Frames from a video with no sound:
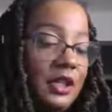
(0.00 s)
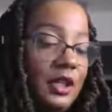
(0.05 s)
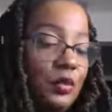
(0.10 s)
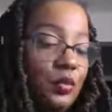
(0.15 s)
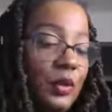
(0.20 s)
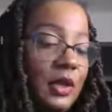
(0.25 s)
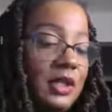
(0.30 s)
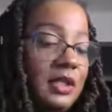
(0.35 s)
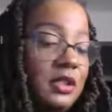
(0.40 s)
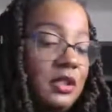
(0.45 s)
They
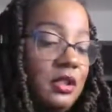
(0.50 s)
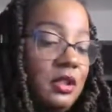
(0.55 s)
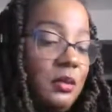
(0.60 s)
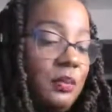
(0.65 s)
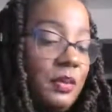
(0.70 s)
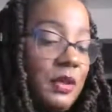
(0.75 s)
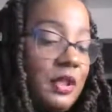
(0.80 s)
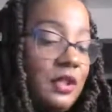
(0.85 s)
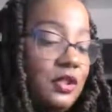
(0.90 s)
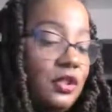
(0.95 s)
raced to the
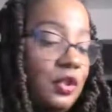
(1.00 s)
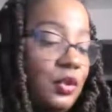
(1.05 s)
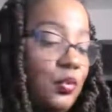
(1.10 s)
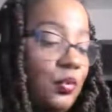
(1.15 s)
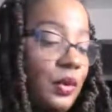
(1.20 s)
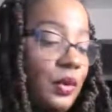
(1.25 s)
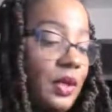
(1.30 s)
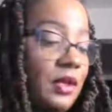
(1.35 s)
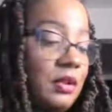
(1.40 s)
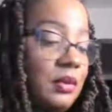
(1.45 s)
beach,
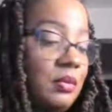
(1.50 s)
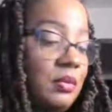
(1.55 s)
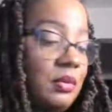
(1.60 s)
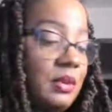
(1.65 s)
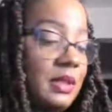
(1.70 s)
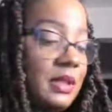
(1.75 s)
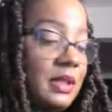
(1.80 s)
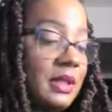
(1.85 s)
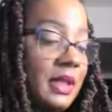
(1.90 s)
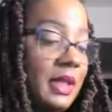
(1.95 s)
ran
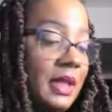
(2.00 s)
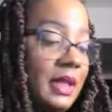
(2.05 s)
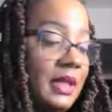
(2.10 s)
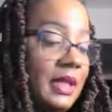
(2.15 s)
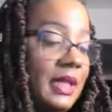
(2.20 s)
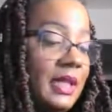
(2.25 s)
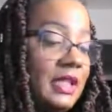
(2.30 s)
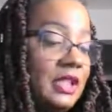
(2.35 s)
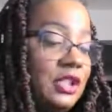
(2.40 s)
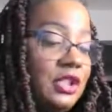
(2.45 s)
through the
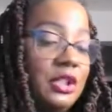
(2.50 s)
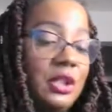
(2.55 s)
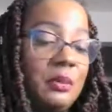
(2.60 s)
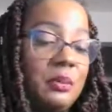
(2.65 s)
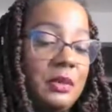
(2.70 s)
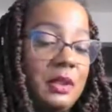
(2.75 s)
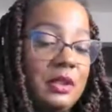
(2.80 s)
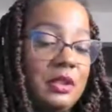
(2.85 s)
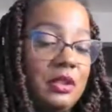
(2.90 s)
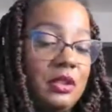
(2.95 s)
sand, and
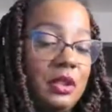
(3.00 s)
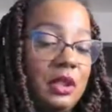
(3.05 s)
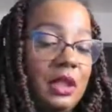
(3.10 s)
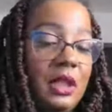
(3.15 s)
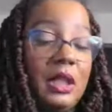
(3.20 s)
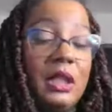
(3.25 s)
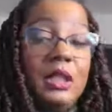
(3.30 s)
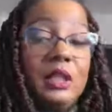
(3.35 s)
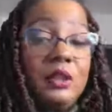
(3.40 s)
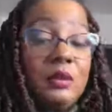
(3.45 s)
jumped into the
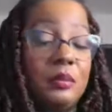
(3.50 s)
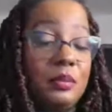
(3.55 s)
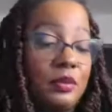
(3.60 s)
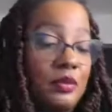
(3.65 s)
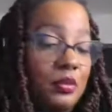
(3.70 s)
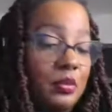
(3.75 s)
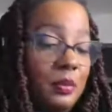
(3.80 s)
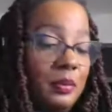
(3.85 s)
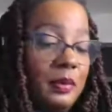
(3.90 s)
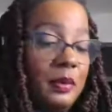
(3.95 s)
clear
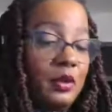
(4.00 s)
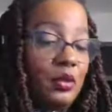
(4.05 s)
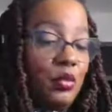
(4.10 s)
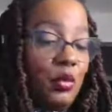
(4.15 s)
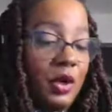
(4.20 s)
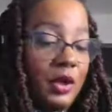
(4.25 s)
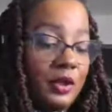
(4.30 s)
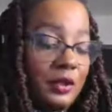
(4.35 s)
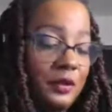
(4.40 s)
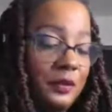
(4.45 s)
blue
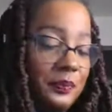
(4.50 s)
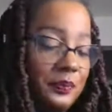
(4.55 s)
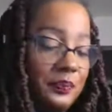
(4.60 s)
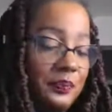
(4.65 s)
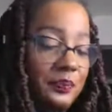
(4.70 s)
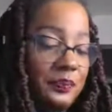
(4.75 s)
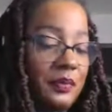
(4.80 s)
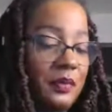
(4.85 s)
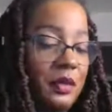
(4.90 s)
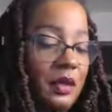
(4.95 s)
water.
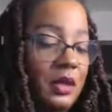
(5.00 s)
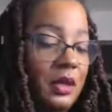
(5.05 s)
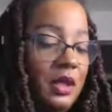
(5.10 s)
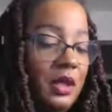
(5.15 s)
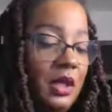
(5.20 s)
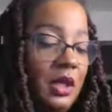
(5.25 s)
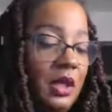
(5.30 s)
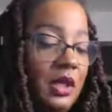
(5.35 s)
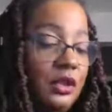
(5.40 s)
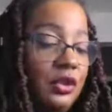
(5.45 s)

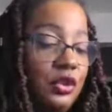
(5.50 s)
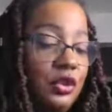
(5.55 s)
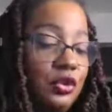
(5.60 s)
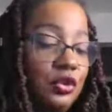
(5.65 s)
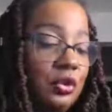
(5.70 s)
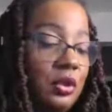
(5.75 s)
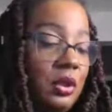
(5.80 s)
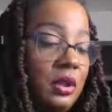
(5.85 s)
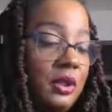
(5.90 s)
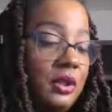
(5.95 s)
To
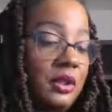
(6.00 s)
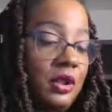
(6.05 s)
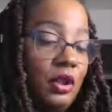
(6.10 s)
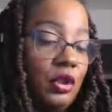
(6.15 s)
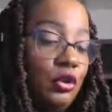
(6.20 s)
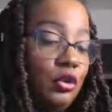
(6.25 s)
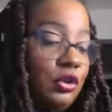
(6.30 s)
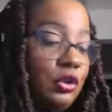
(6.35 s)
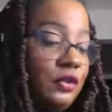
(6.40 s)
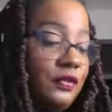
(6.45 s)
Shirley, the
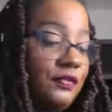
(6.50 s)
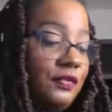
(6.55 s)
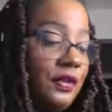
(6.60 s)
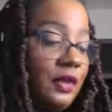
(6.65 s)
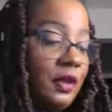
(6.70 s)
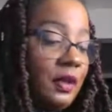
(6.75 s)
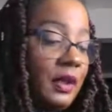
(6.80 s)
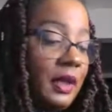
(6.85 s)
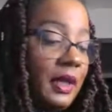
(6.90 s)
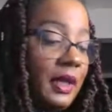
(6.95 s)
ocean
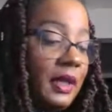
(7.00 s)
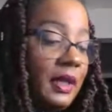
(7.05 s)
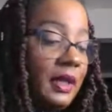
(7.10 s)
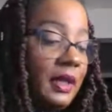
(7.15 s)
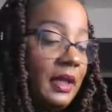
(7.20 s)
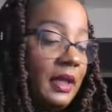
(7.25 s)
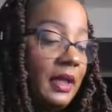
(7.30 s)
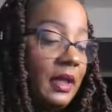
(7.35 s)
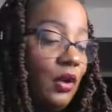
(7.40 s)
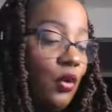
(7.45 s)
felt like
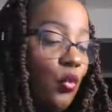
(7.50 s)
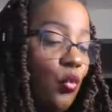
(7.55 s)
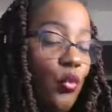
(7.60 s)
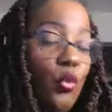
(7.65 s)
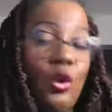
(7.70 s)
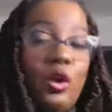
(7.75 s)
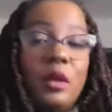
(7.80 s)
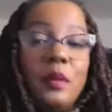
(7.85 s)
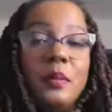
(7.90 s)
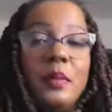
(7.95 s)

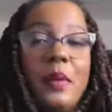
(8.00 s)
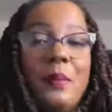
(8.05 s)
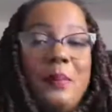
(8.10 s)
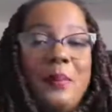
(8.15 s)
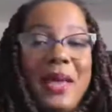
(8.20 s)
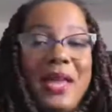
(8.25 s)
warm